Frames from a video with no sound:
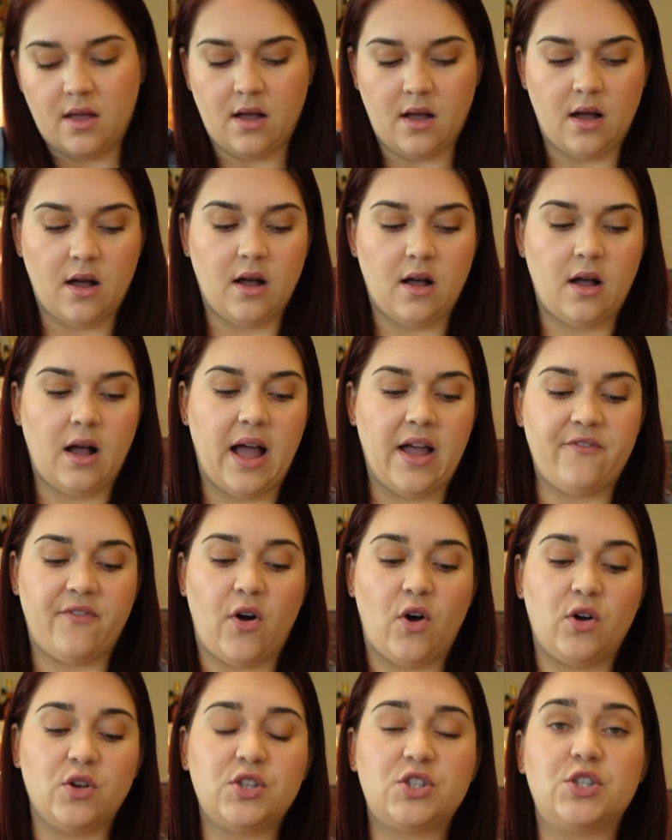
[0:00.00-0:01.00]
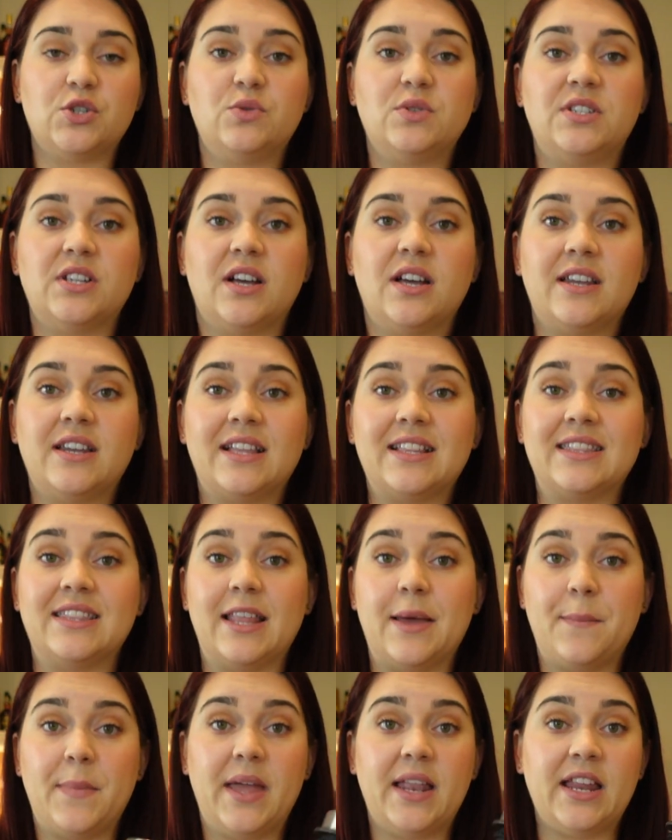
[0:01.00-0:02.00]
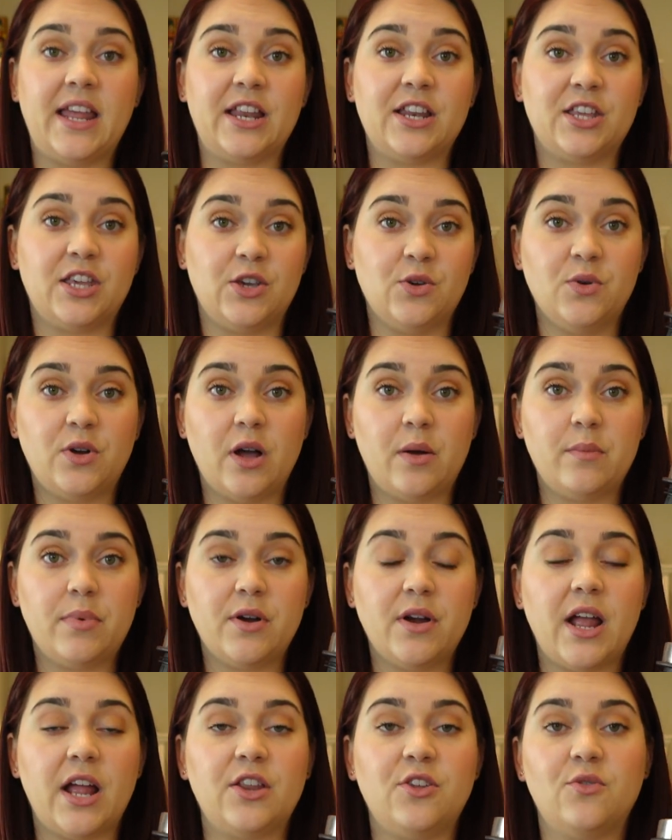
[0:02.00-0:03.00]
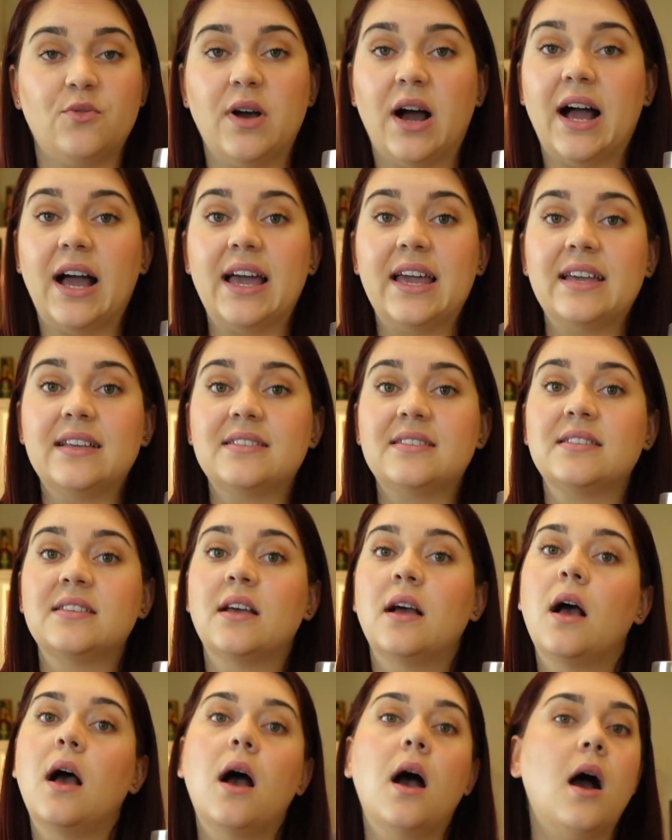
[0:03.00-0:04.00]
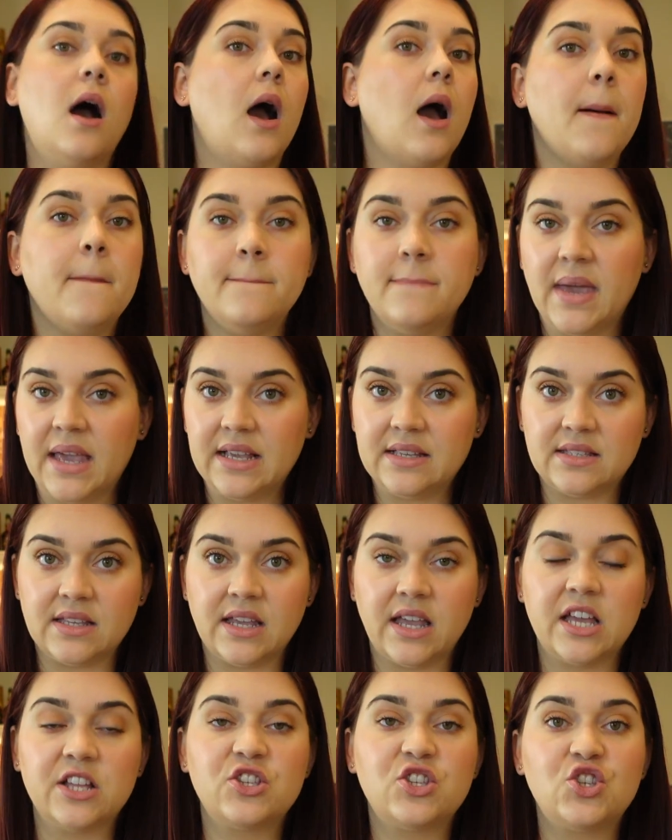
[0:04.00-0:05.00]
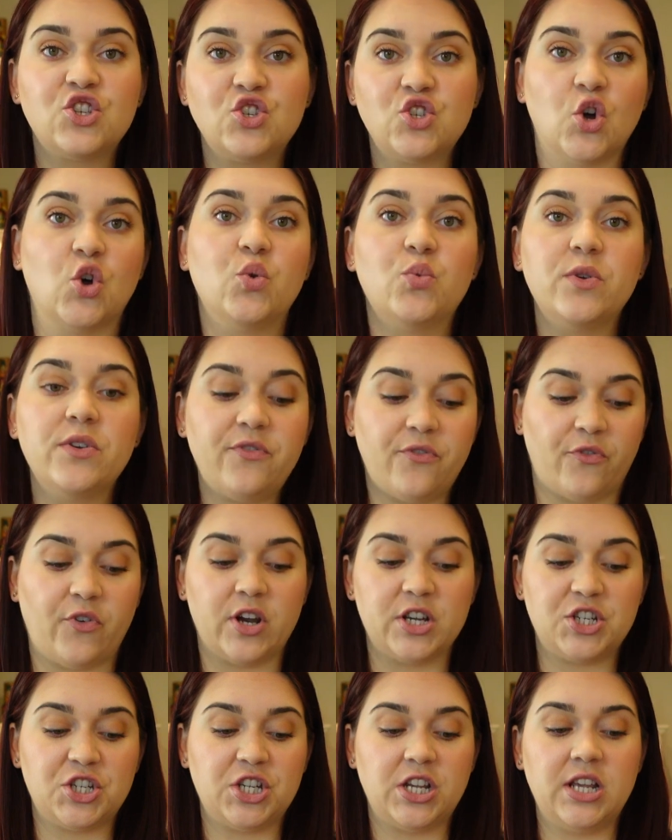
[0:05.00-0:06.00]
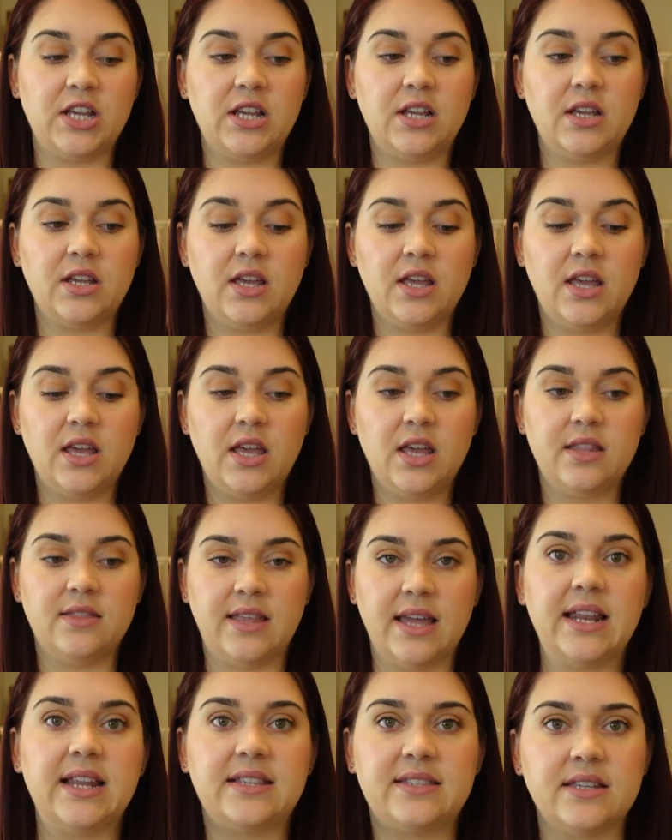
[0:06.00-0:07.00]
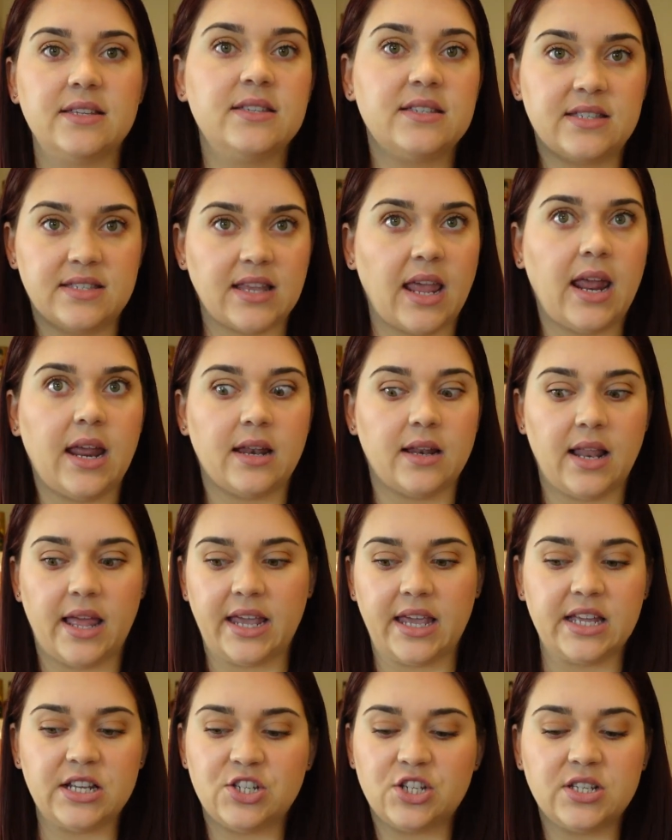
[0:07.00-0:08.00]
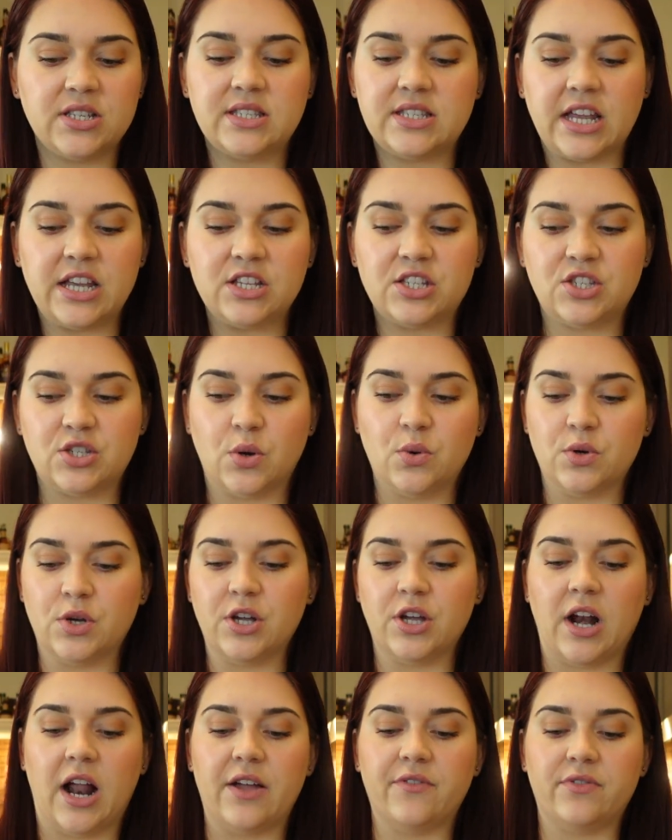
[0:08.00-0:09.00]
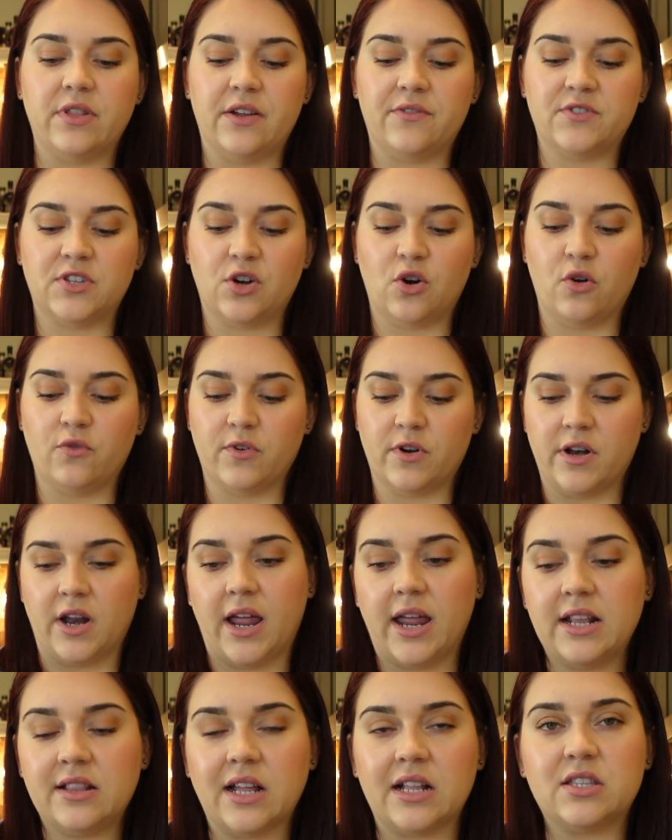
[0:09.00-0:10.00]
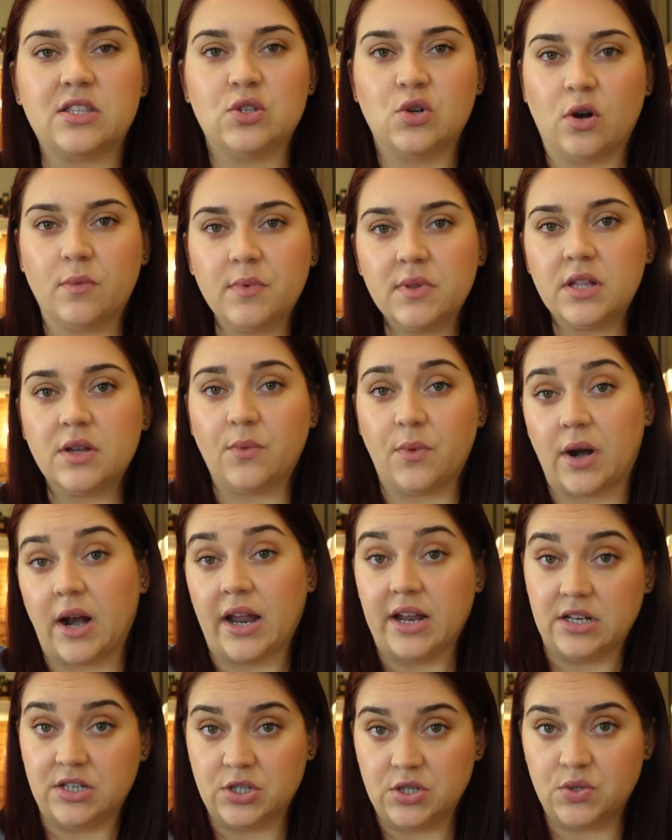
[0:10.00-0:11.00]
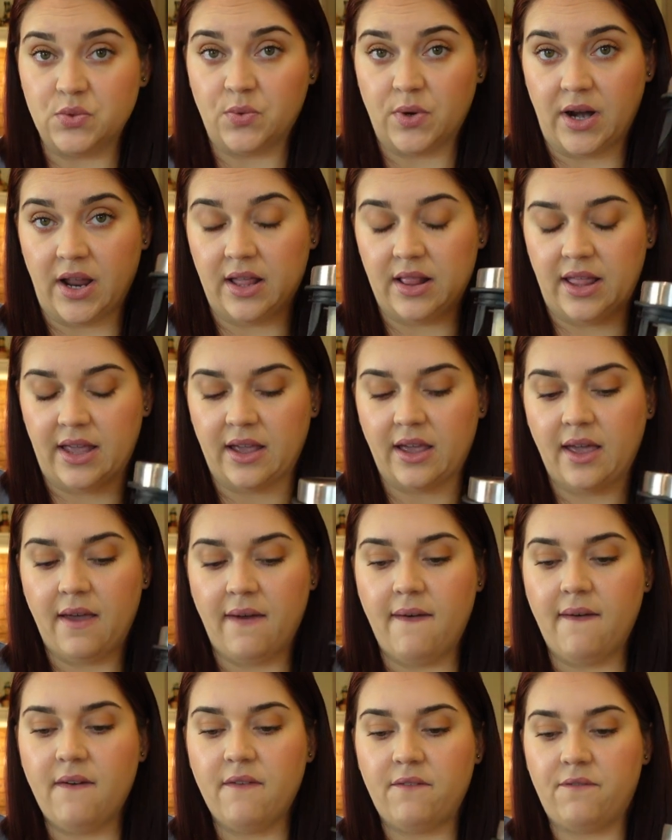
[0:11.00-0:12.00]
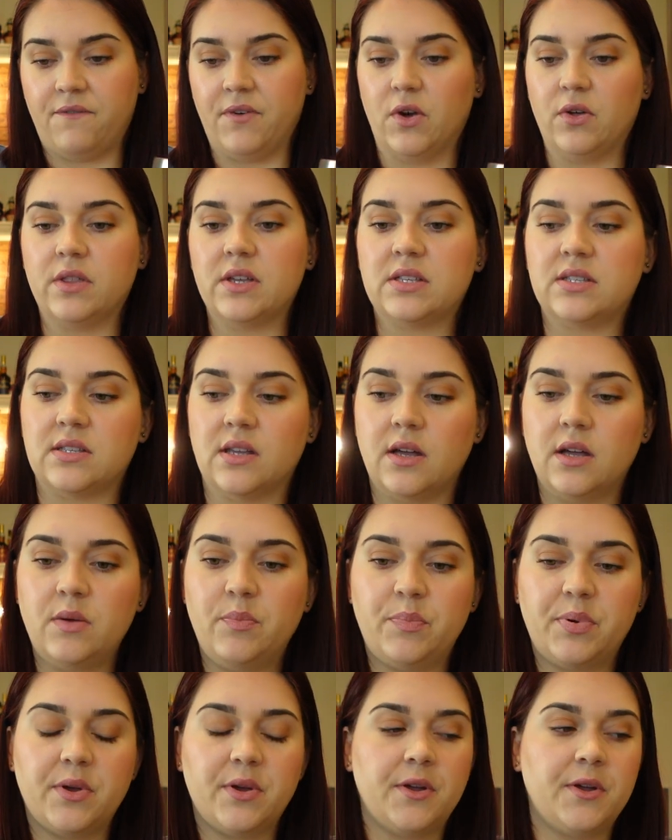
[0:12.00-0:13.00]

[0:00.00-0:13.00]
I've also done lemon and cucumber, and you guys, amazing. It's so refreshing that it's insane. Like, it just tastes so good. I've left it overnight. That's normally what I do when I like fill this up.